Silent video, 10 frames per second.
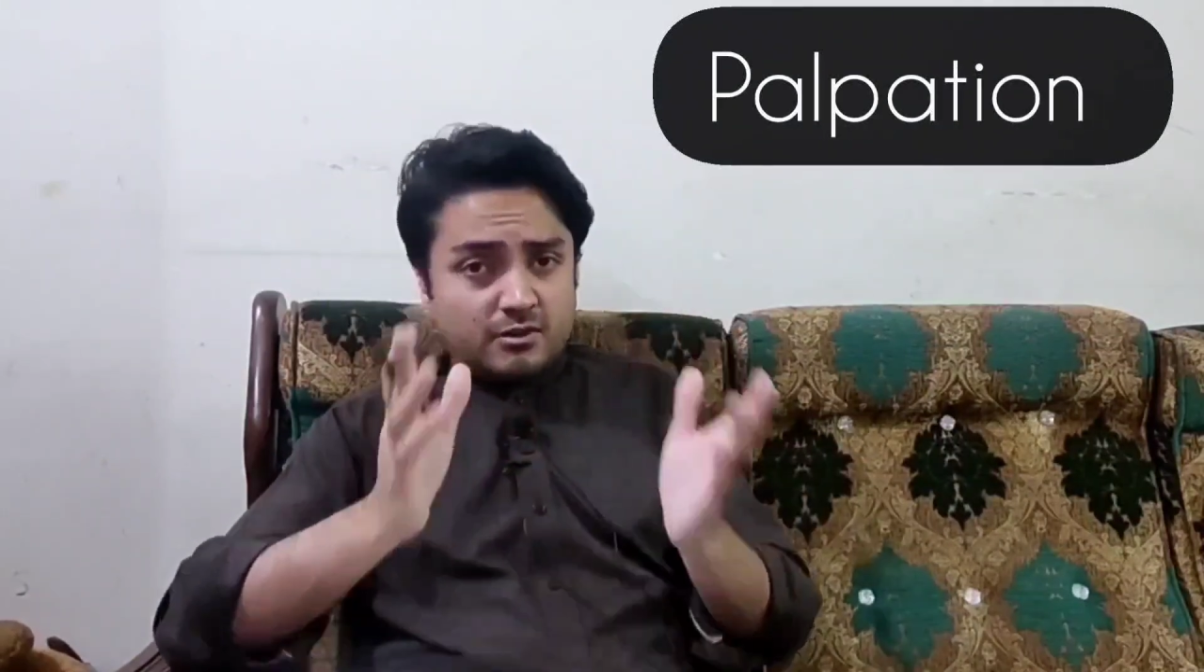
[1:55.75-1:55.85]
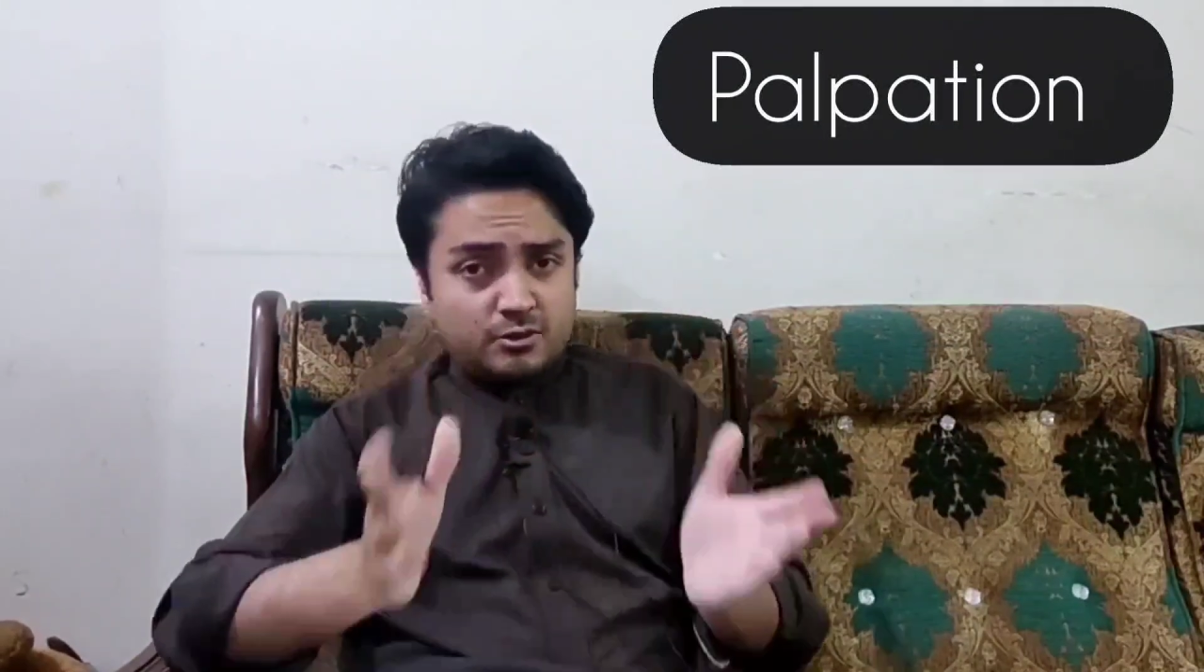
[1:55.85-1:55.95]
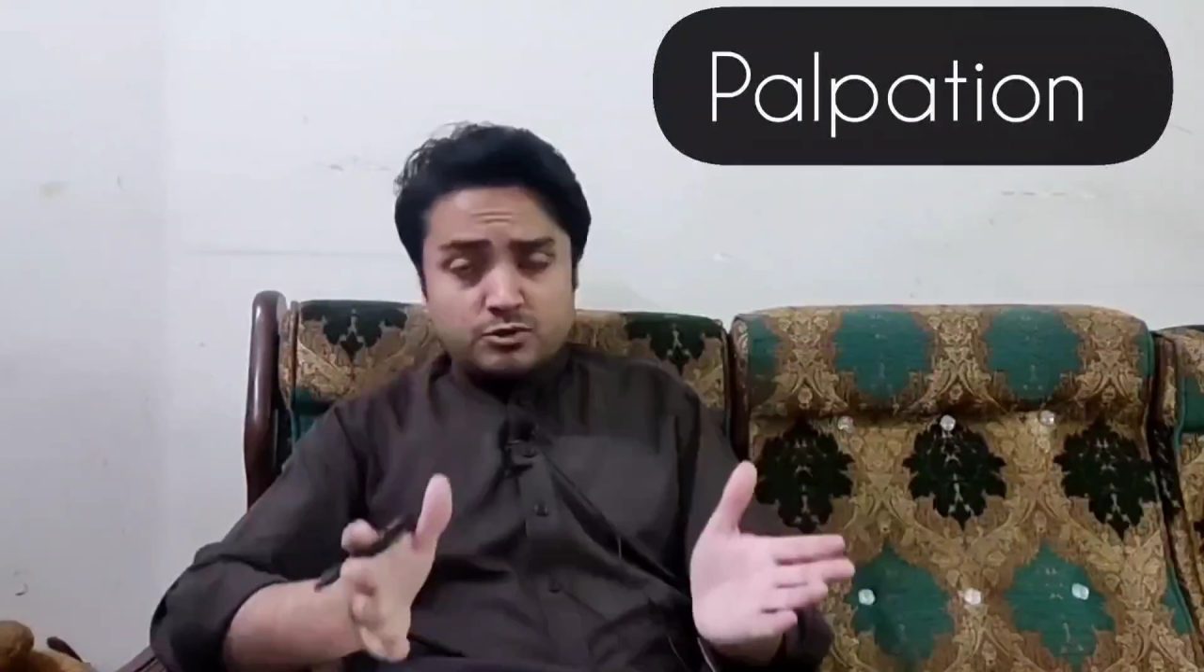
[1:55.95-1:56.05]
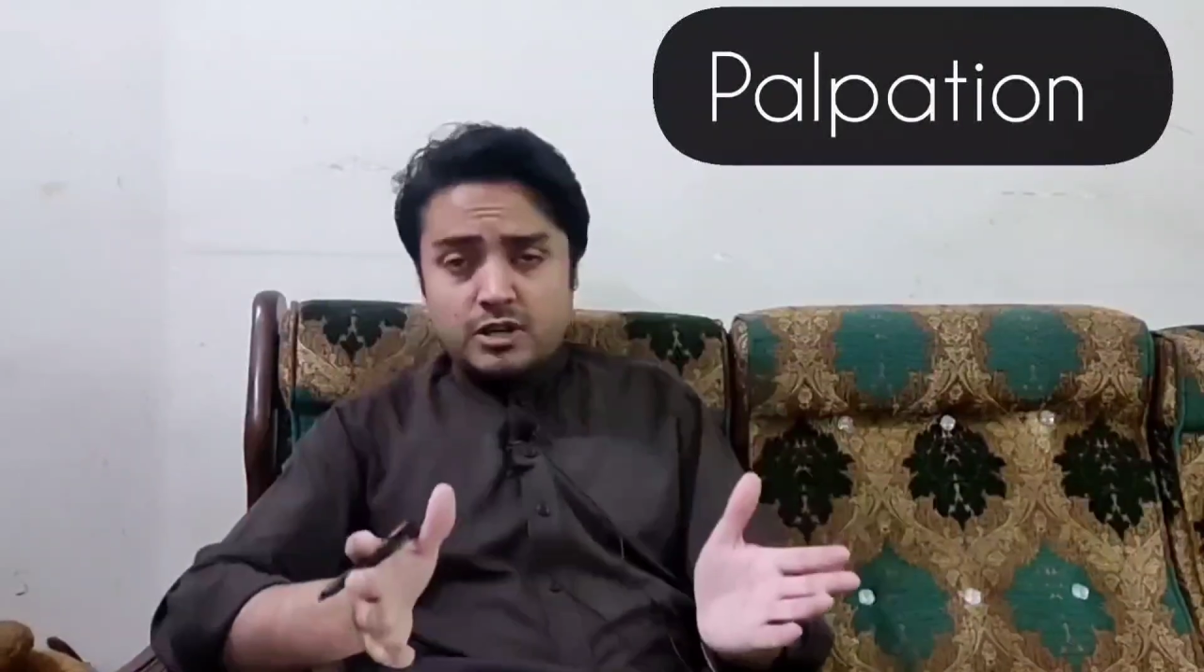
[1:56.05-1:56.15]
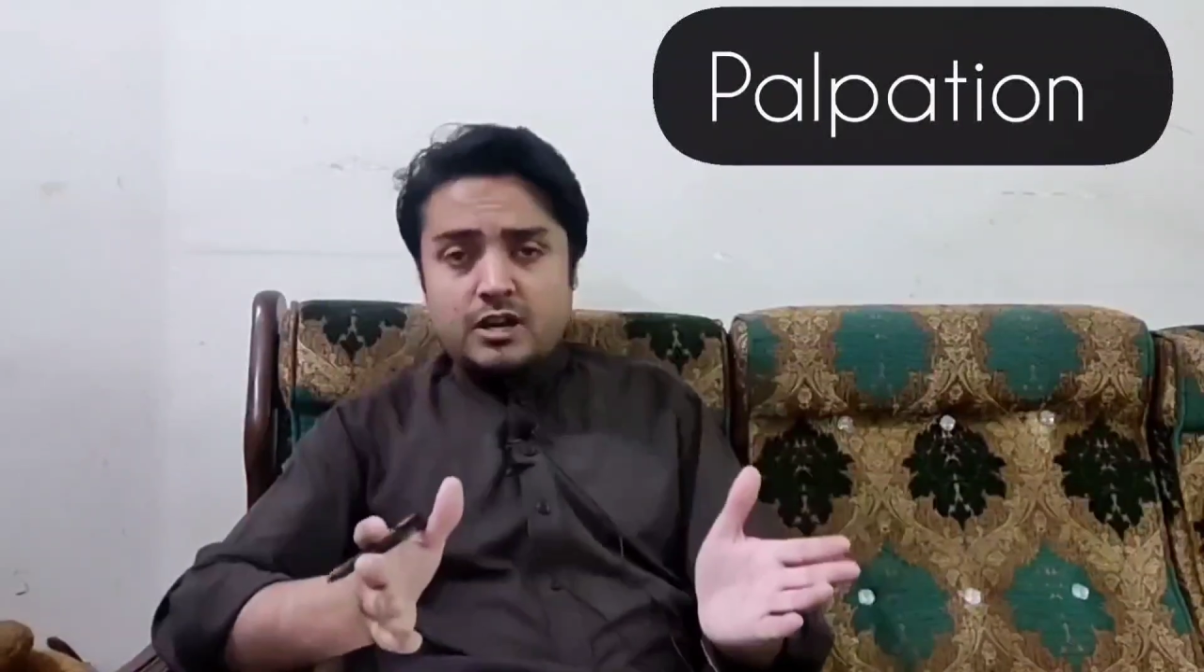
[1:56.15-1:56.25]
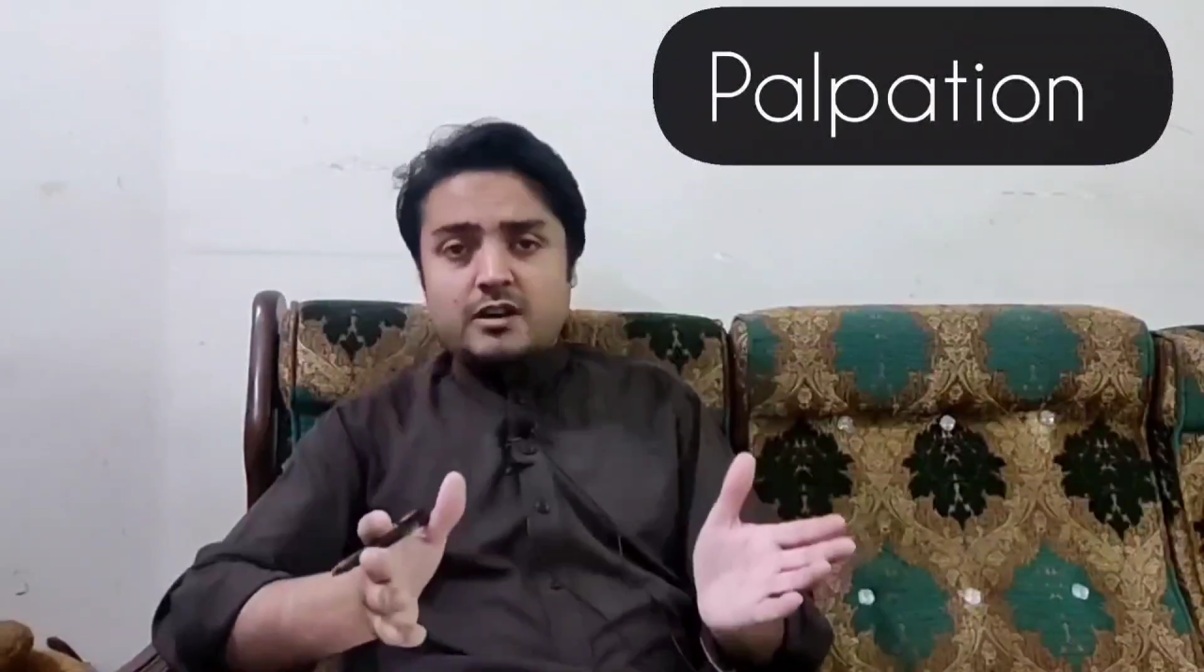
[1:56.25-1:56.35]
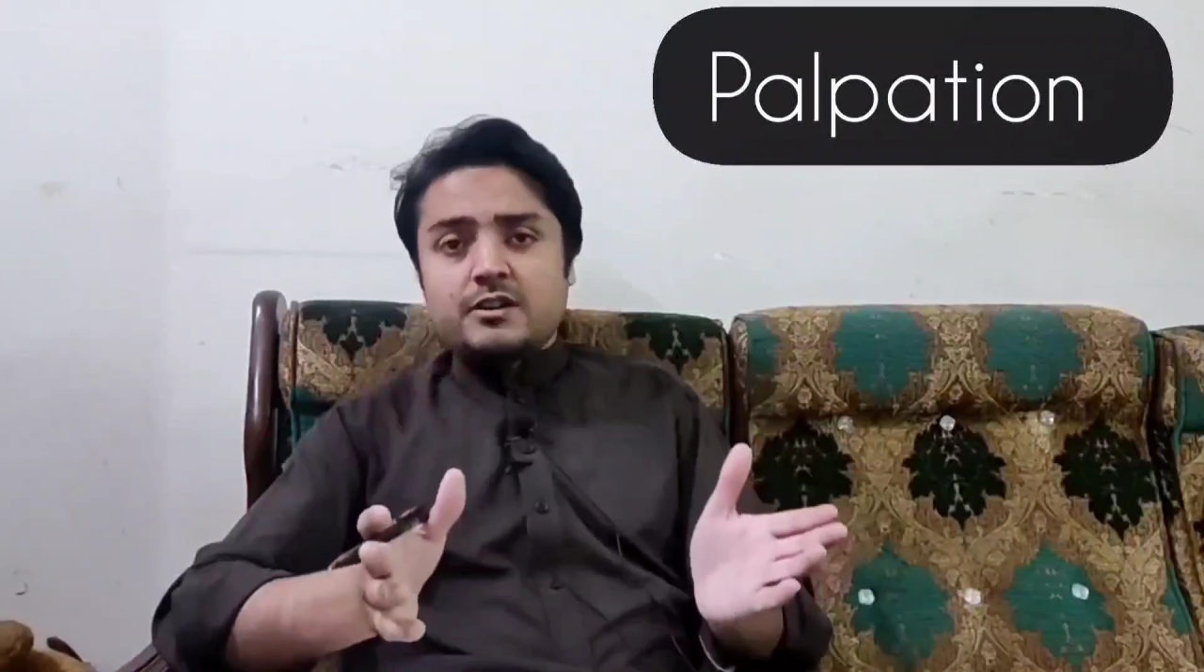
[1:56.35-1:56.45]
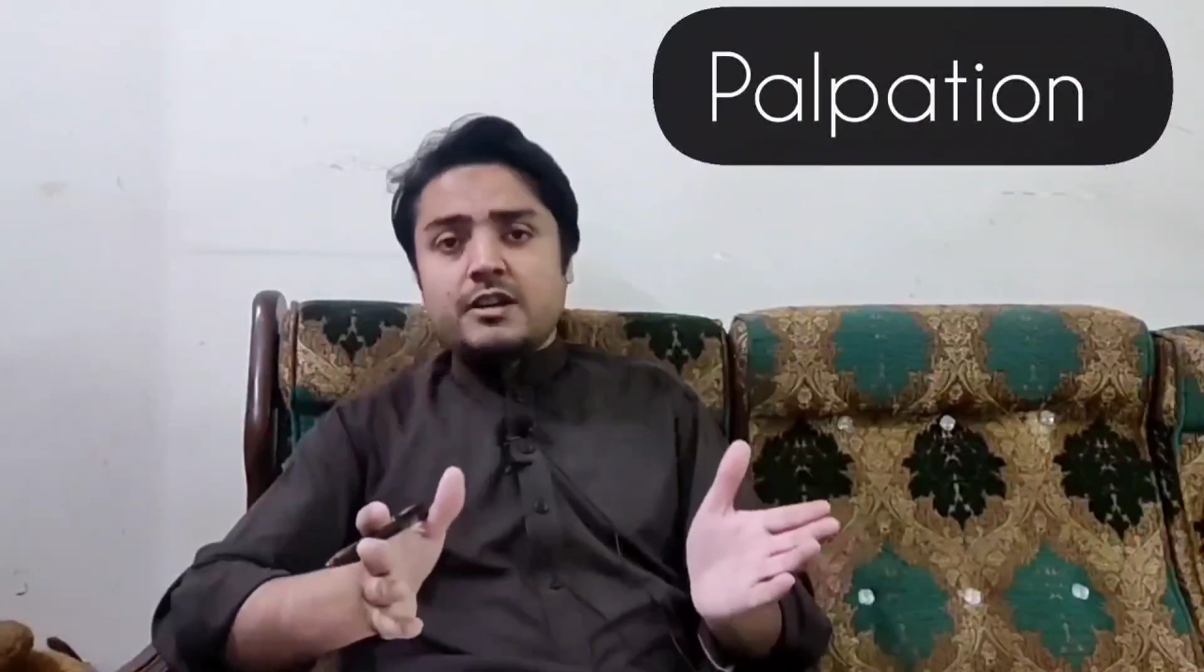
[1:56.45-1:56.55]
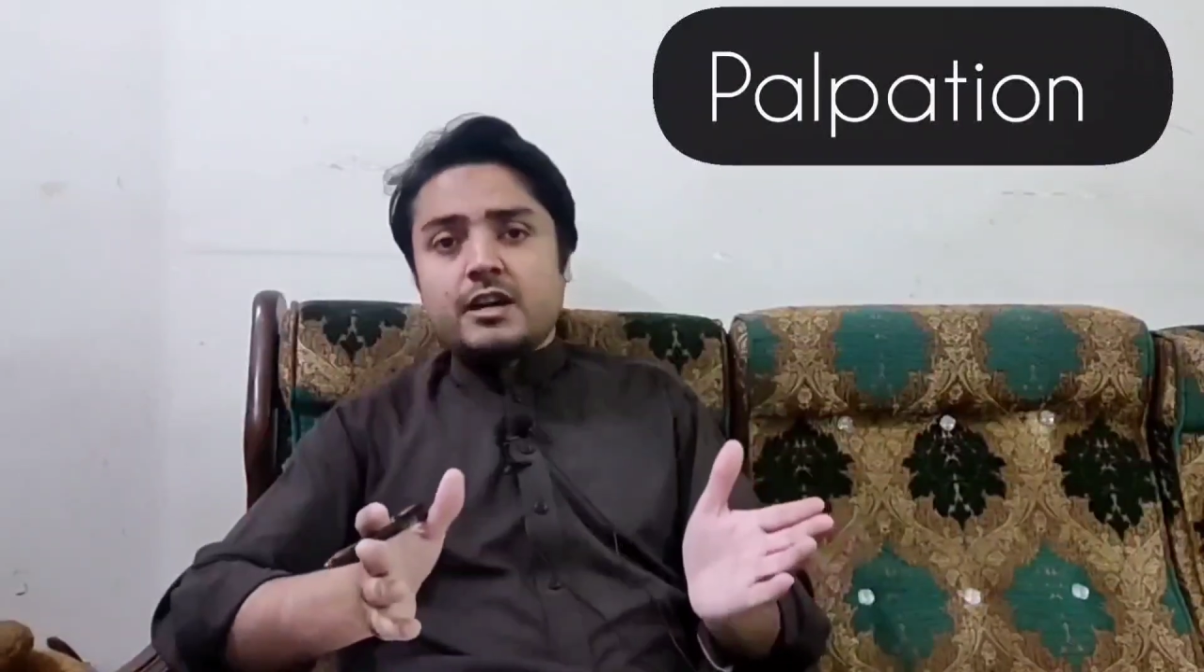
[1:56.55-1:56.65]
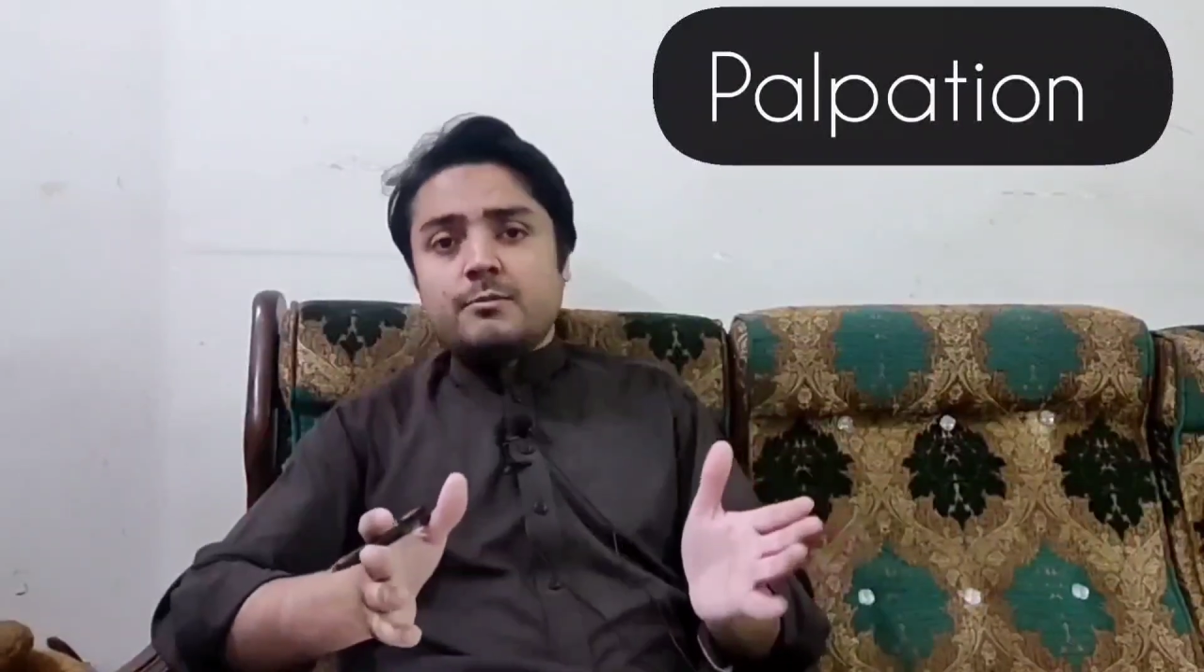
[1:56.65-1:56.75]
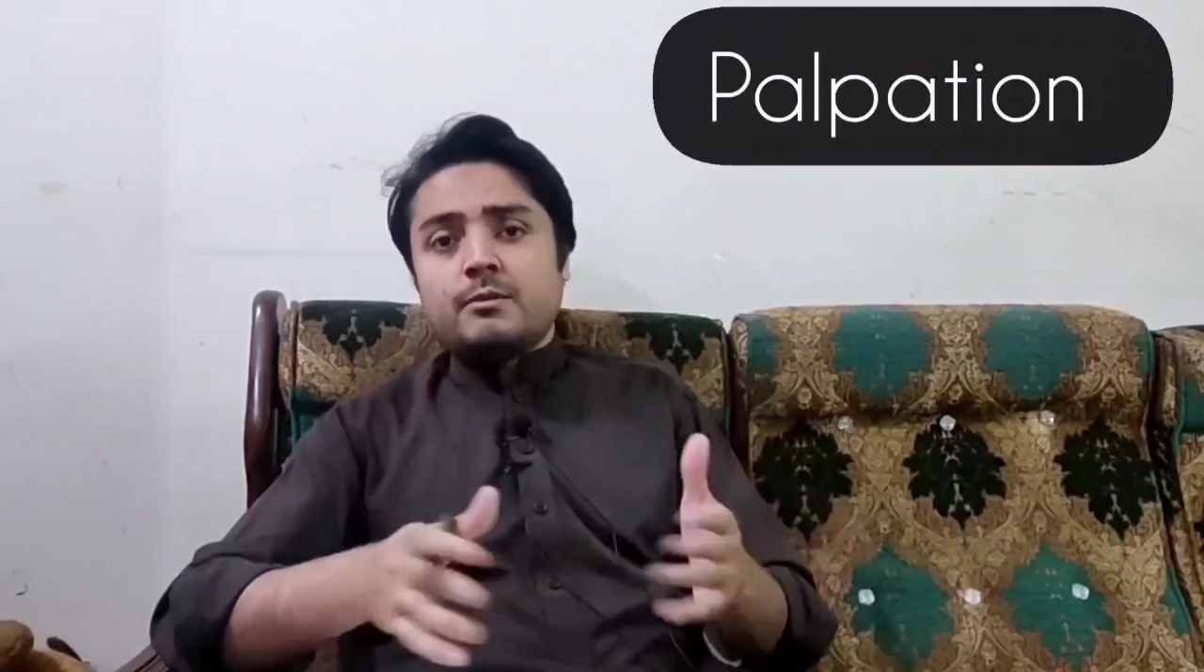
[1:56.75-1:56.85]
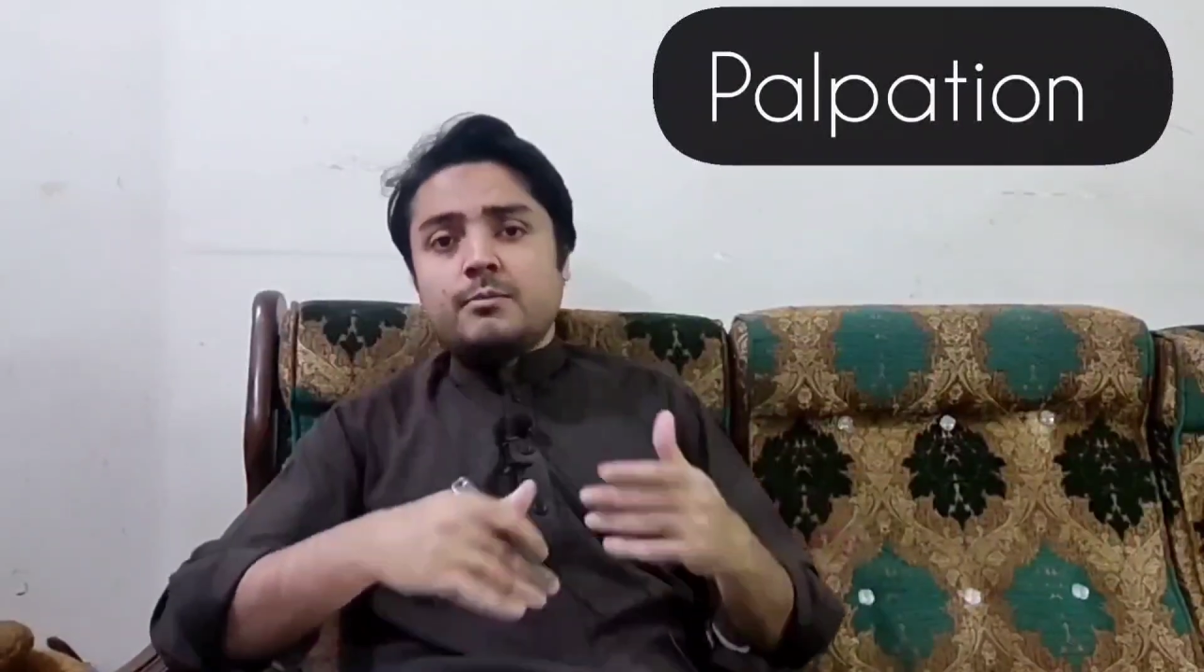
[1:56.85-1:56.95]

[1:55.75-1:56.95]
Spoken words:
usually unreliable,